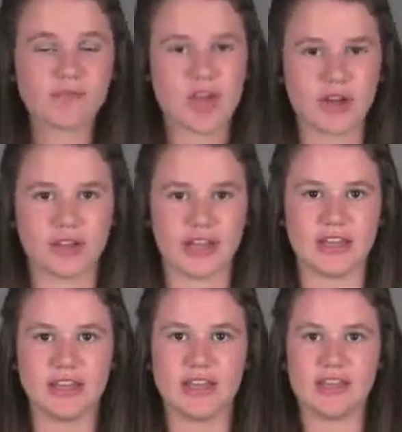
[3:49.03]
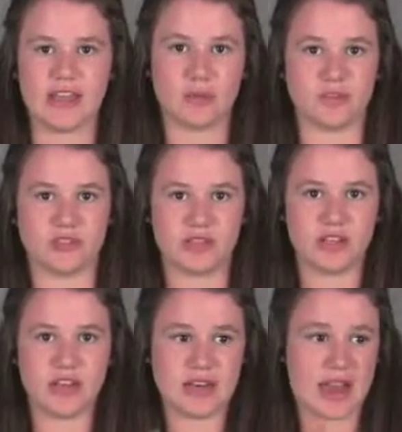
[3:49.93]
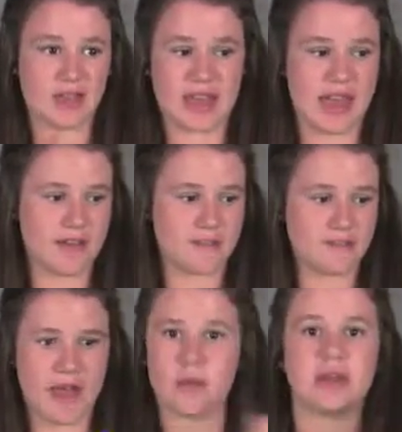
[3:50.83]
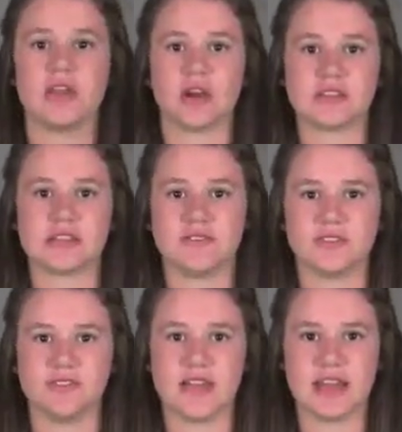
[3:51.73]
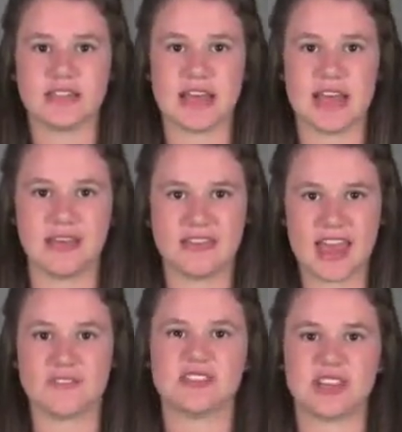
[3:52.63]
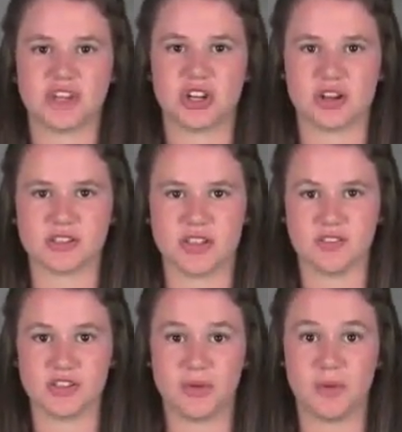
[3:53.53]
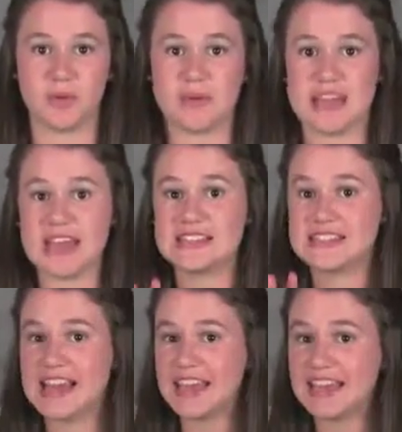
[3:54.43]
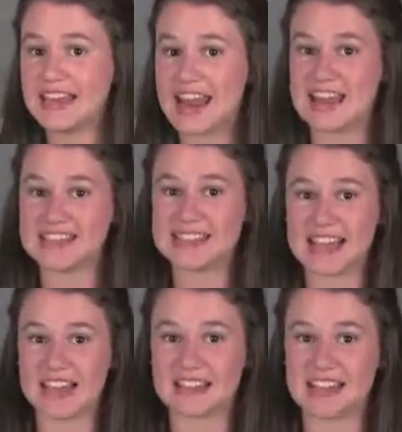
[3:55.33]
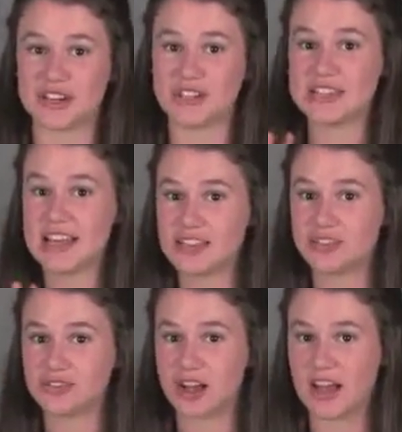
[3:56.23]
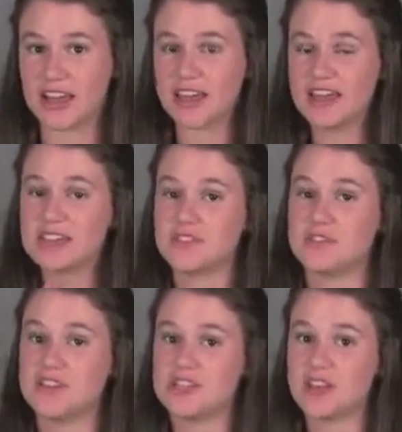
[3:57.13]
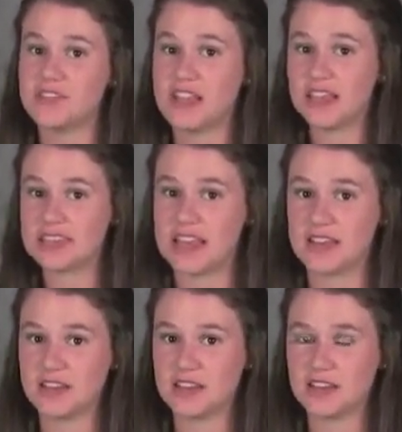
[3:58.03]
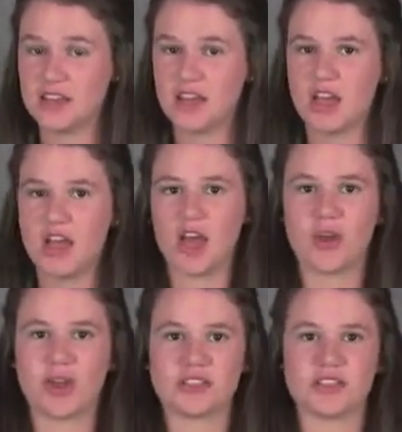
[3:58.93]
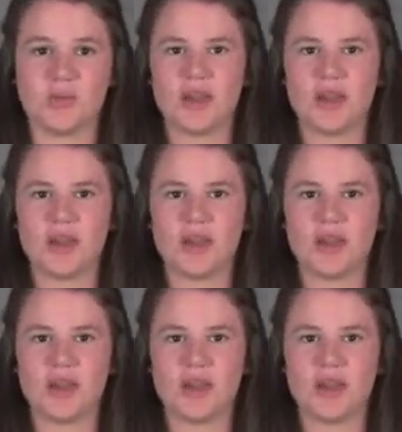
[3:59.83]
Okay, now they have how many yards left of that 10? They have 6 yards left, so it would be 2nd and 6. Their second try to finish out that 10. Okay, so what